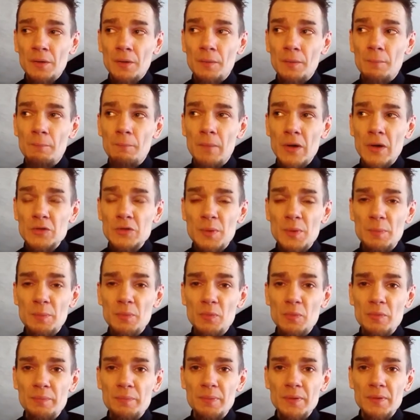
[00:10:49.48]
Most people
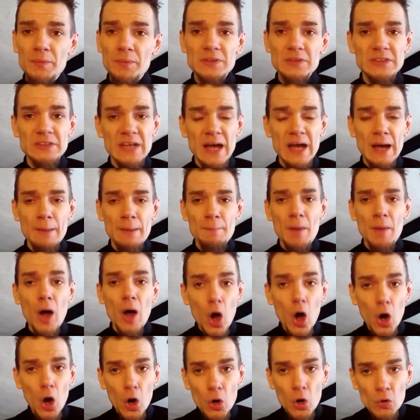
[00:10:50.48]
would build a dam
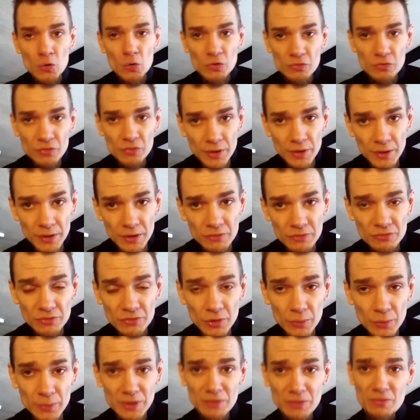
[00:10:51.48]
over a
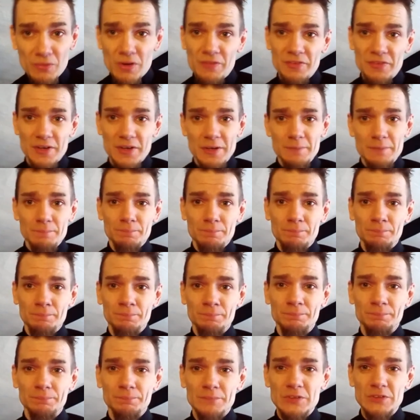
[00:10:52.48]
flowing river.
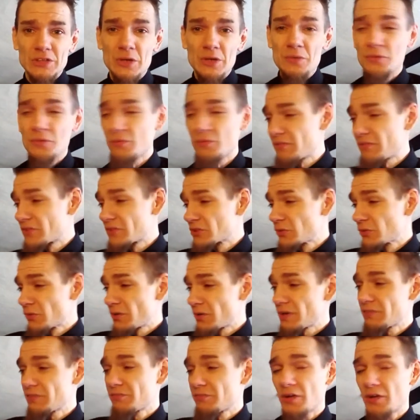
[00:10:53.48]
So the river's
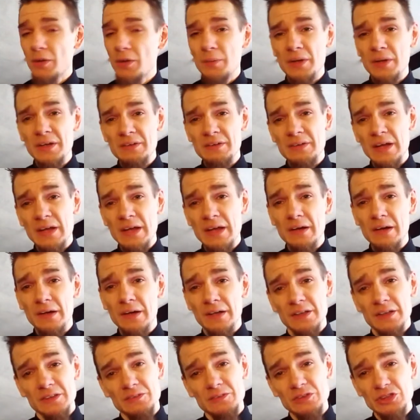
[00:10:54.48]
already flowing, they
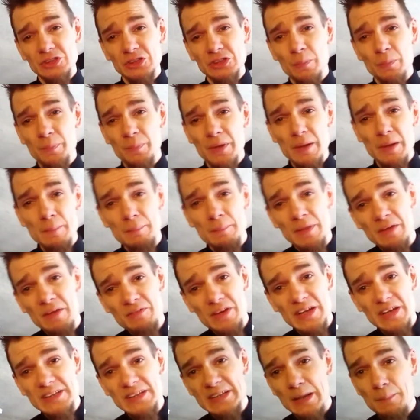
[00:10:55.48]
kind of stop it and give
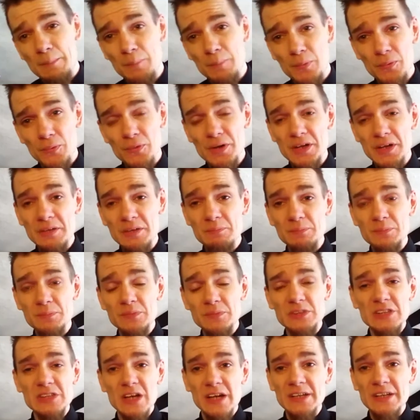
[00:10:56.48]
it a temporary
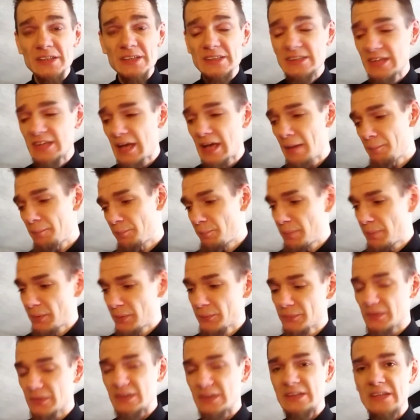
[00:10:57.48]
sidestep,
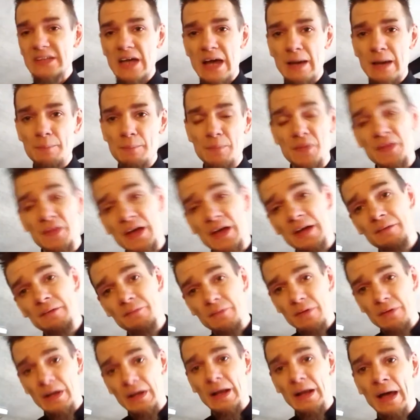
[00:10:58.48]
build the dam and
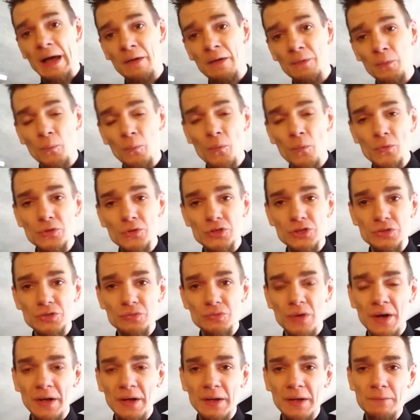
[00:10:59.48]
then allow the water to
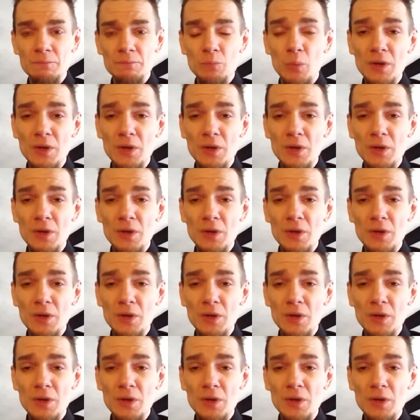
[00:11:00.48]
run in.